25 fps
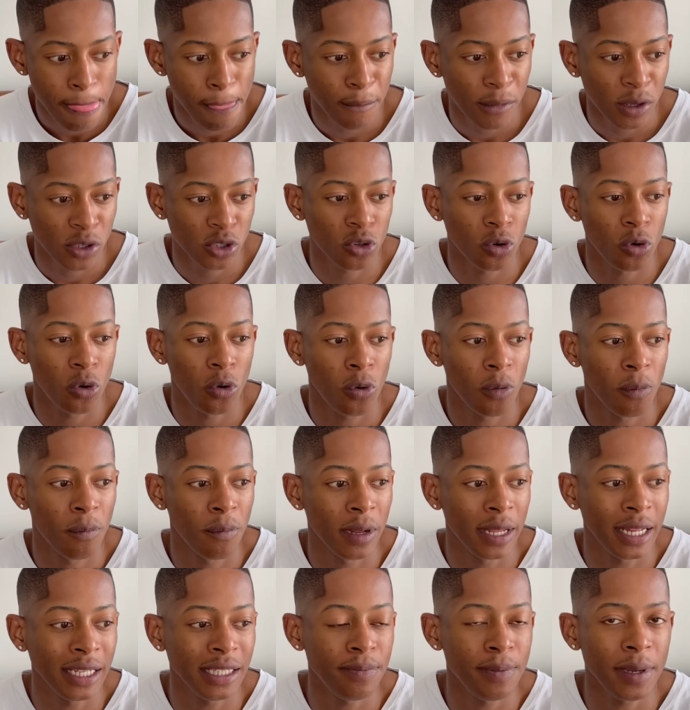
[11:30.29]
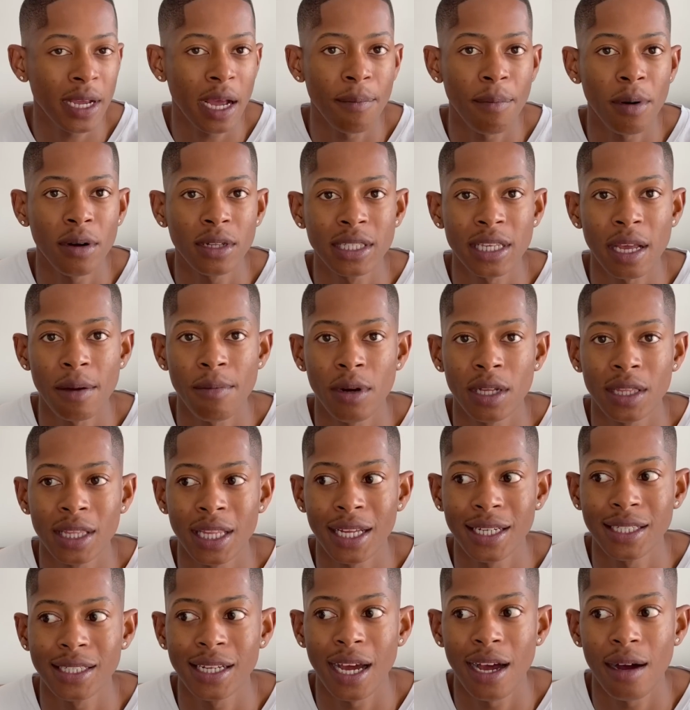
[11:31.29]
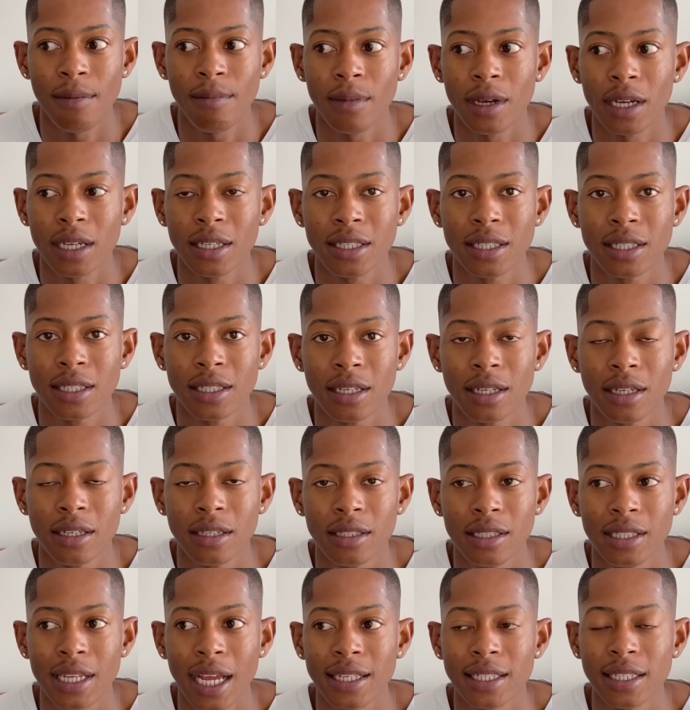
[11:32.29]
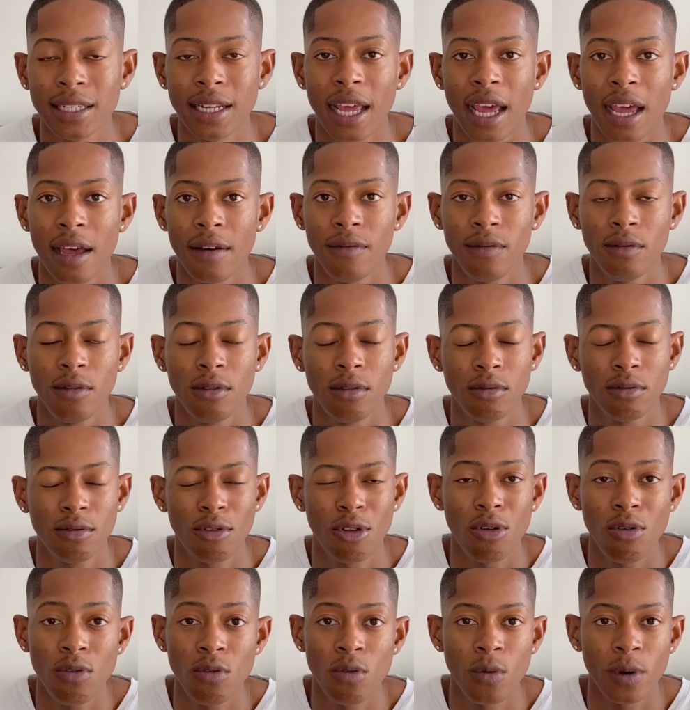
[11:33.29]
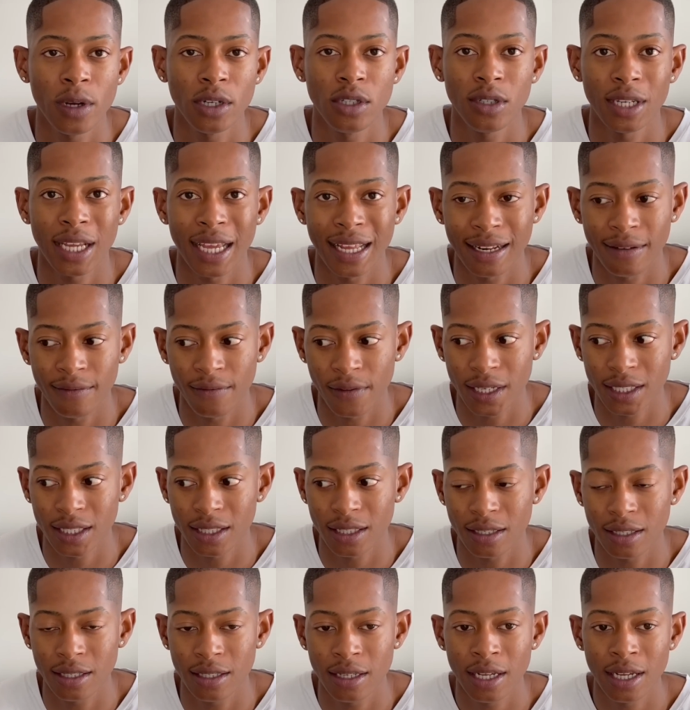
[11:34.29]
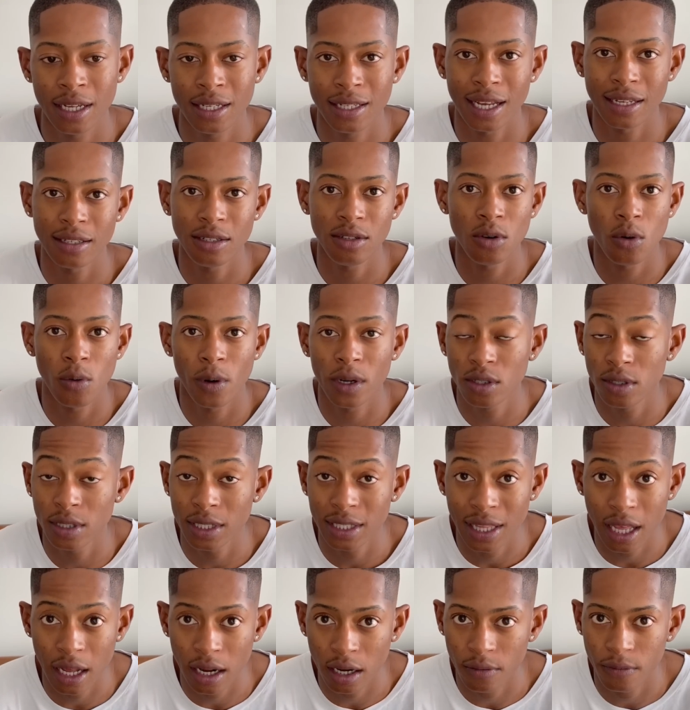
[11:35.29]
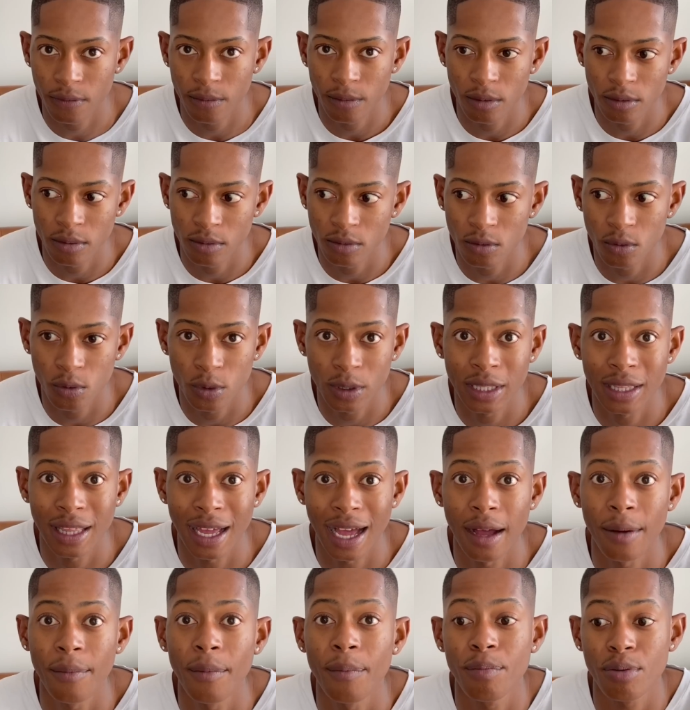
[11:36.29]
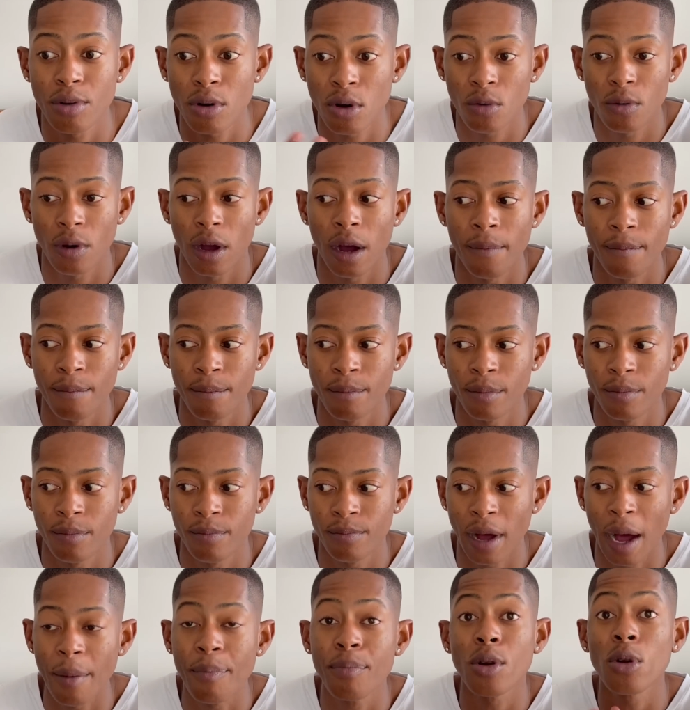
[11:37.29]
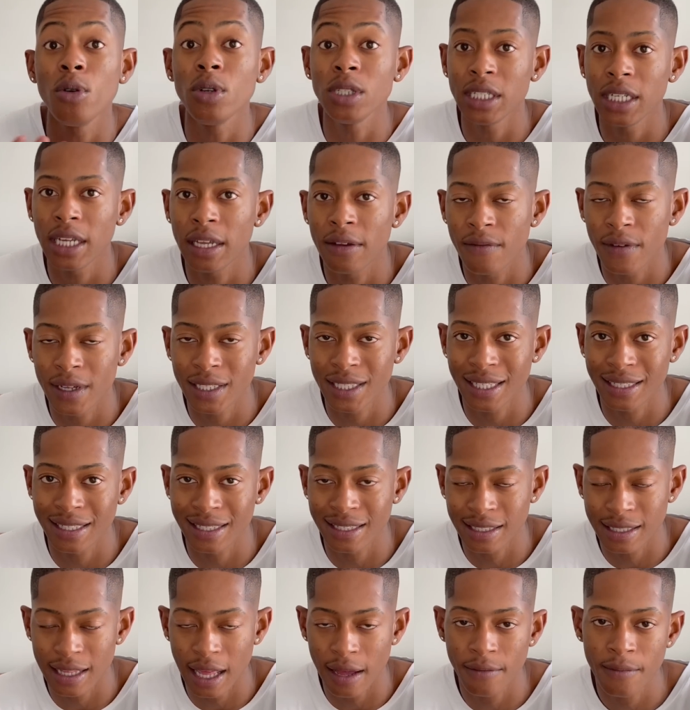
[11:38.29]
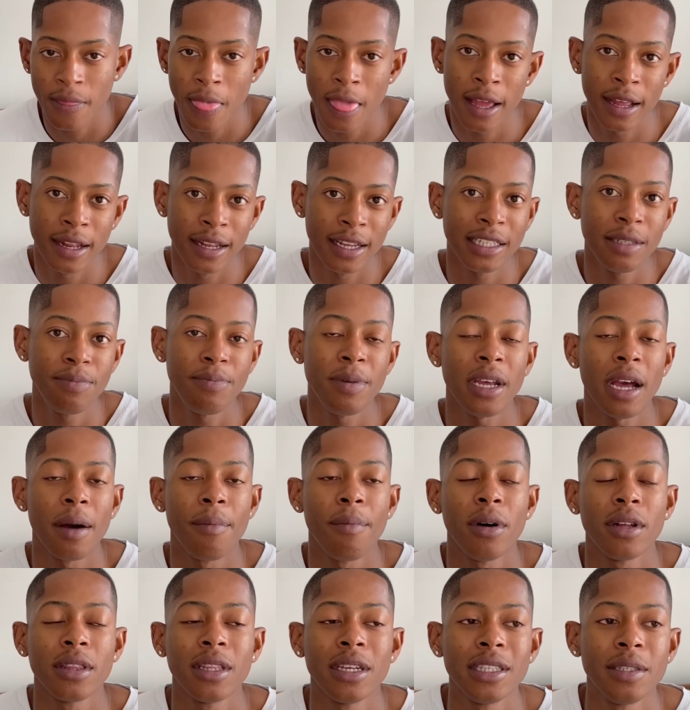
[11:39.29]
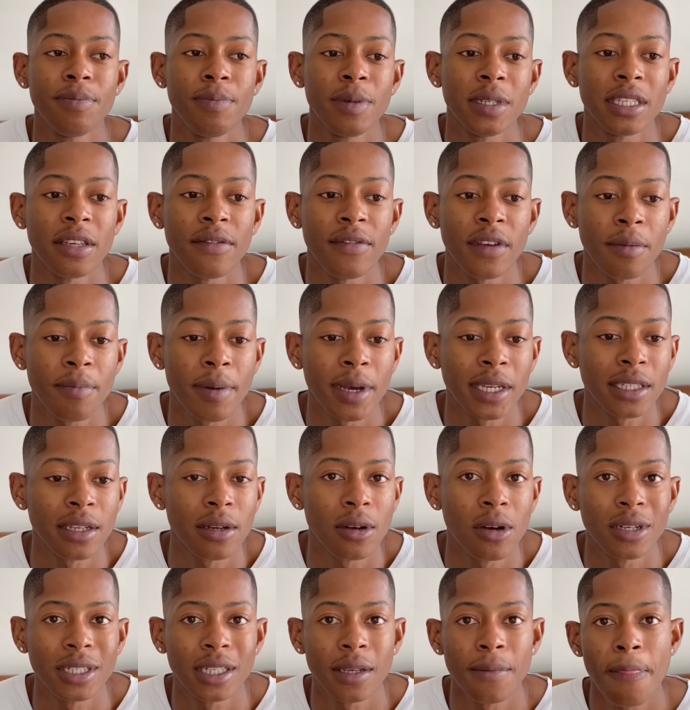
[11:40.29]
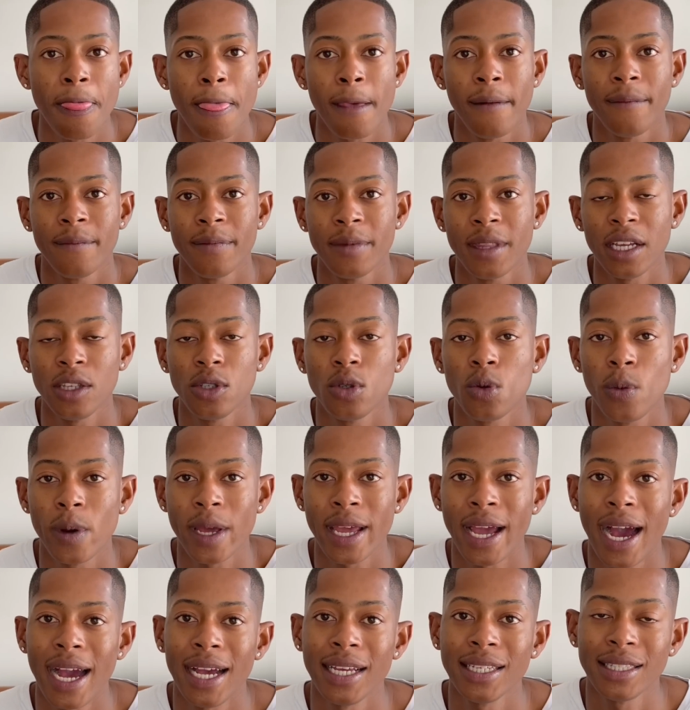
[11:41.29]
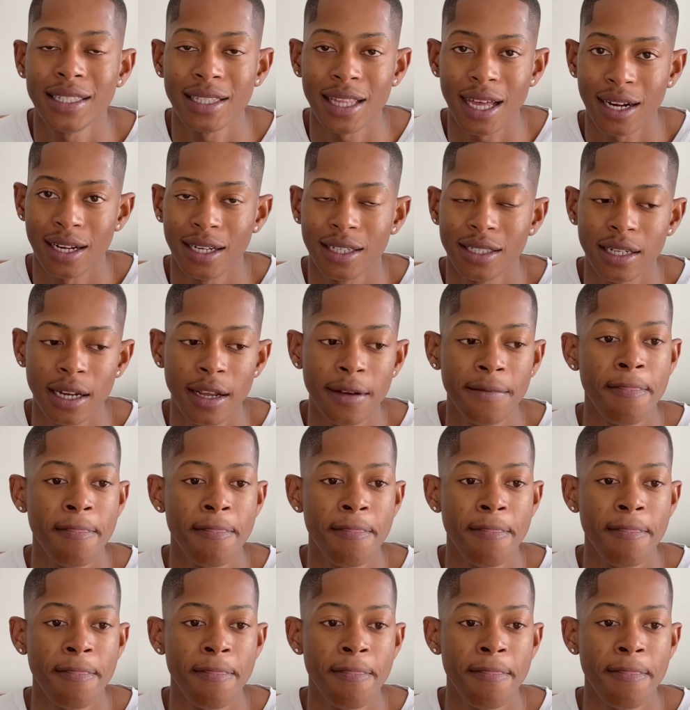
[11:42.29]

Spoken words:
So let's speak about someone that doesn't have clue where to get investors, doesn't know where to start off with approaching investors and stuff. Let's speak about that specific person, because that's where I started.